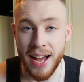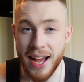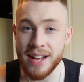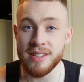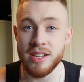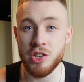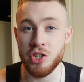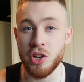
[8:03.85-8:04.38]

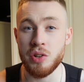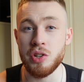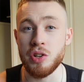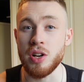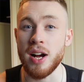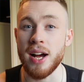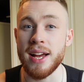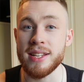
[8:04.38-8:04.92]
As I showed you
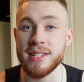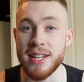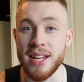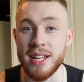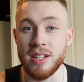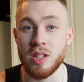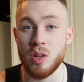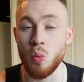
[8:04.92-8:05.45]
guys
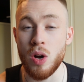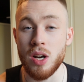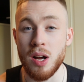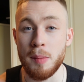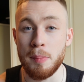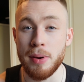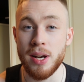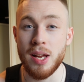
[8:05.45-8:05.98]
in the one
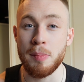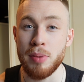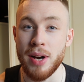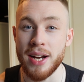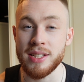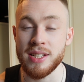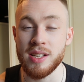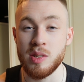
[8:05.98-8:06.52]
arm pull-up
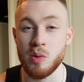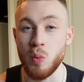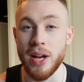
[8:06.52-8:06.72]
practice,